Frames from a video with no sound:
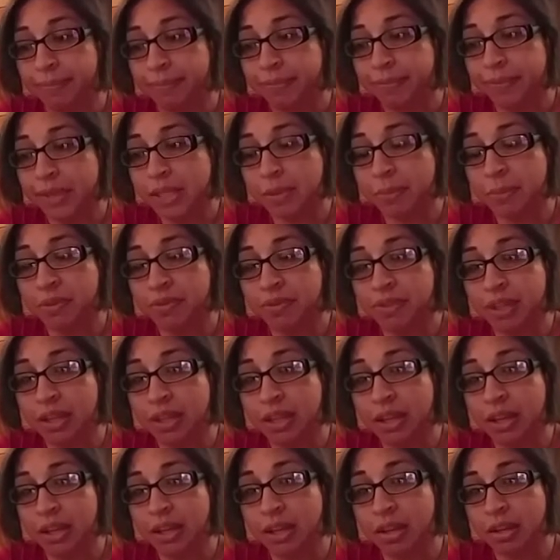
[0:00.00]
some of
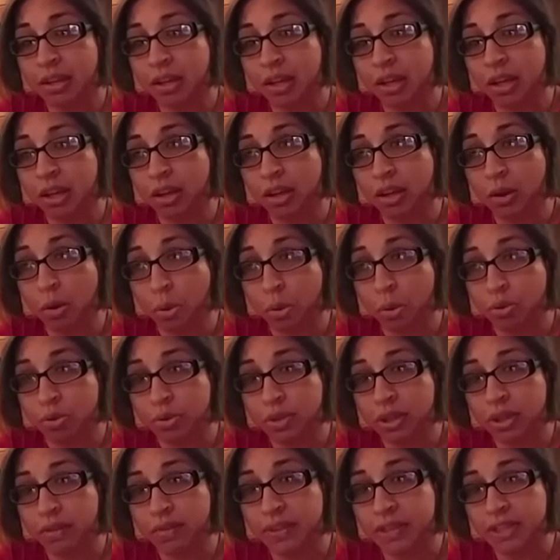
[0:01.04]
the
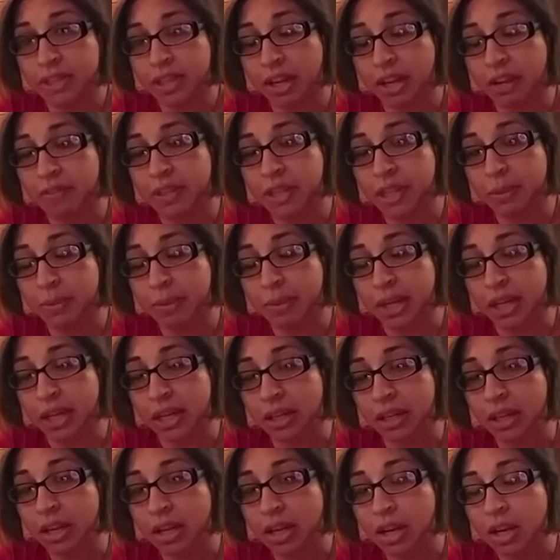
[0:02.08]
goals of a CFT
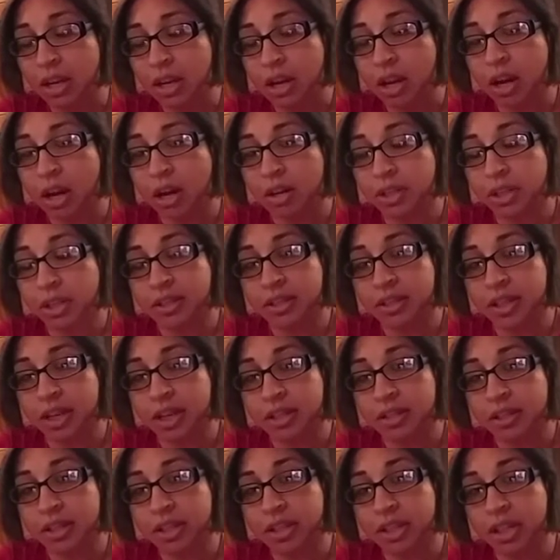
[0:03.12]
meeting are to
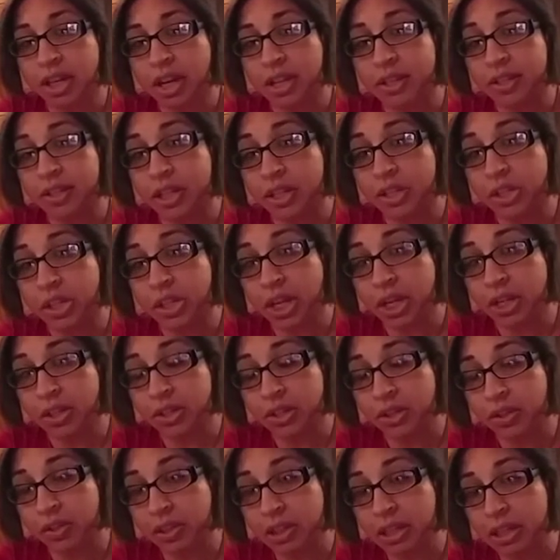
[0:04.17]
discuss the child's
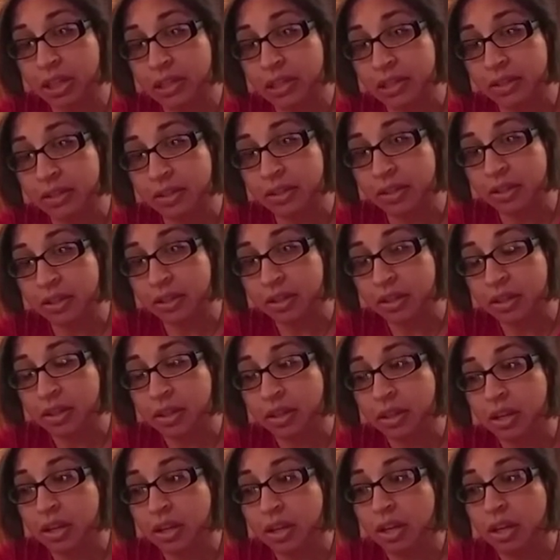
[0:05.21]
educational needs,
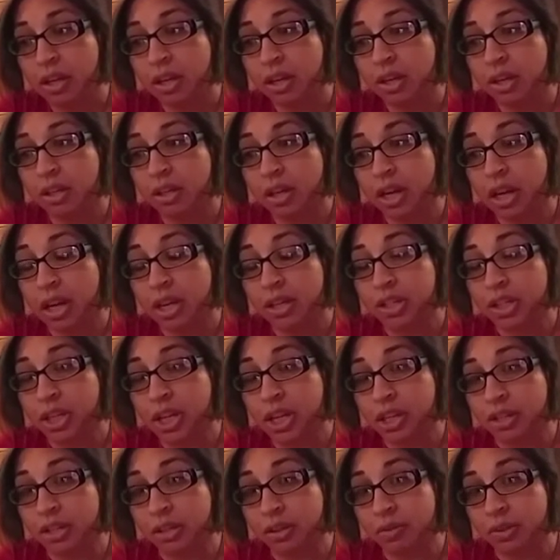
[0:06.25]

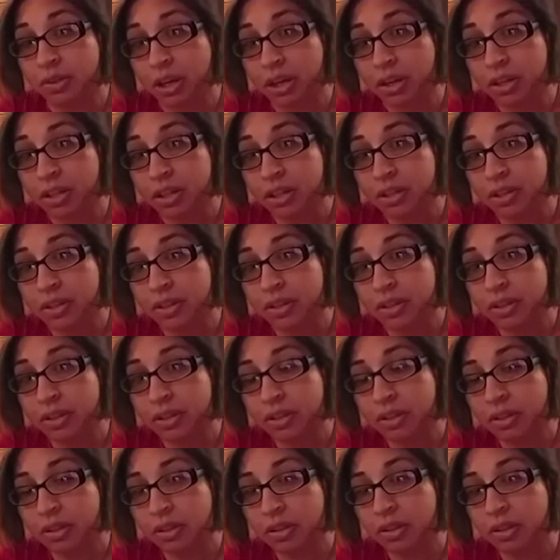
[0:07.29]
educational records,
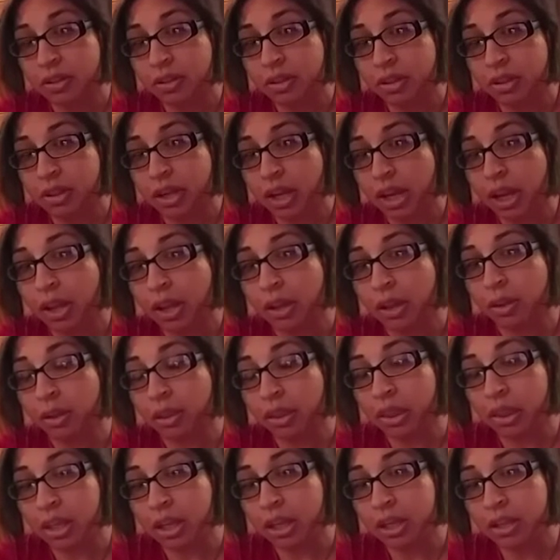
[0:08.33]
health
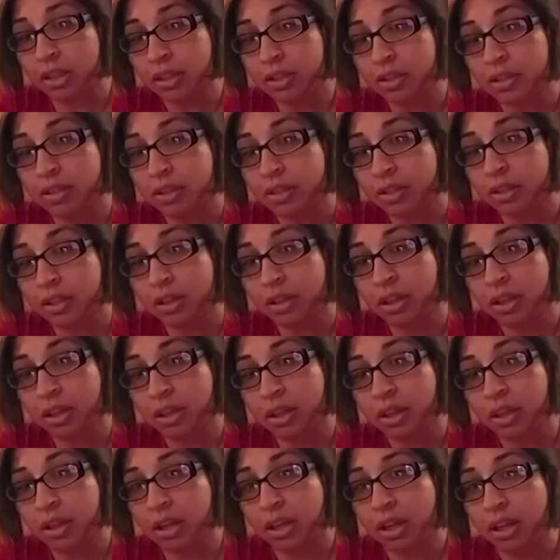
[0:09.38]
needs,
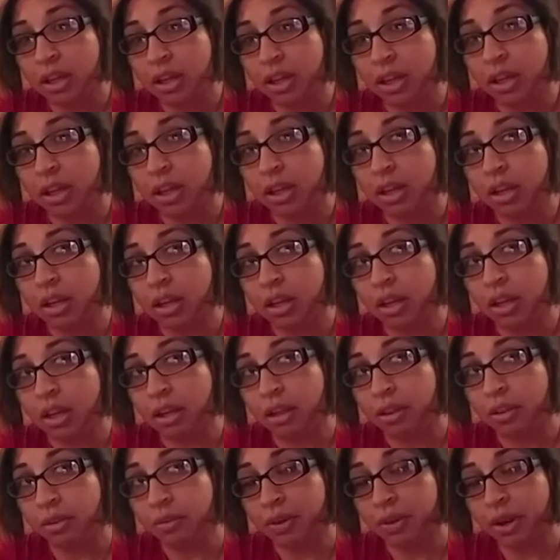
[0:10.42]

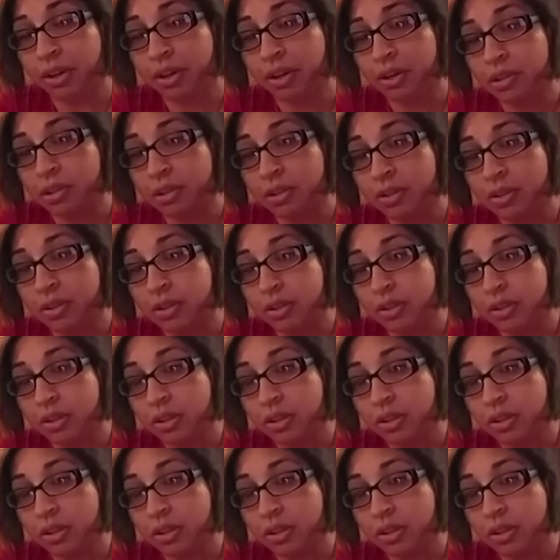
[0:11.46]
health records.